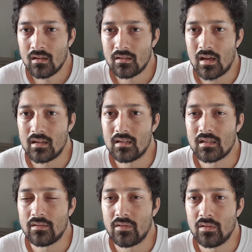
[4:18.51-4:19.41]
that is,
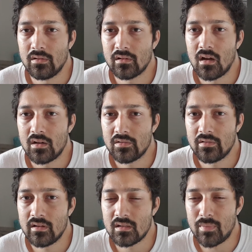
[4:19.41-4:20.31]
if your
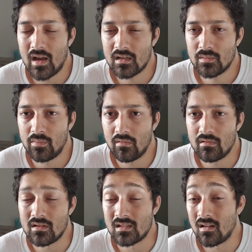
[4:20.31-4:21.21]
country's
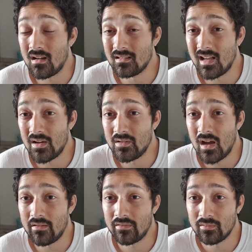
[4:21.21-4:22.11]
passport does not allow you to
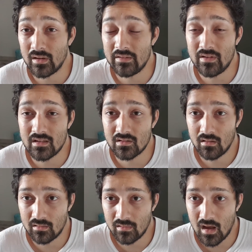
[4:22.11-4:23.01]
have free visa
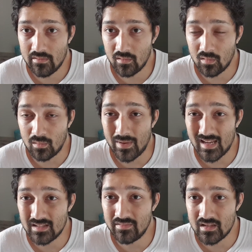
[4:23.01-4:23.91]
on arrival or
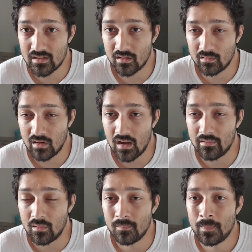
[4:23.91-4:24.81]
paid visa on
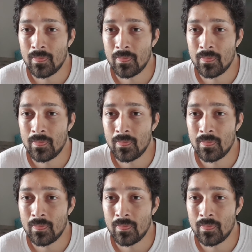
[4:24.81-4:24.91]
arrival,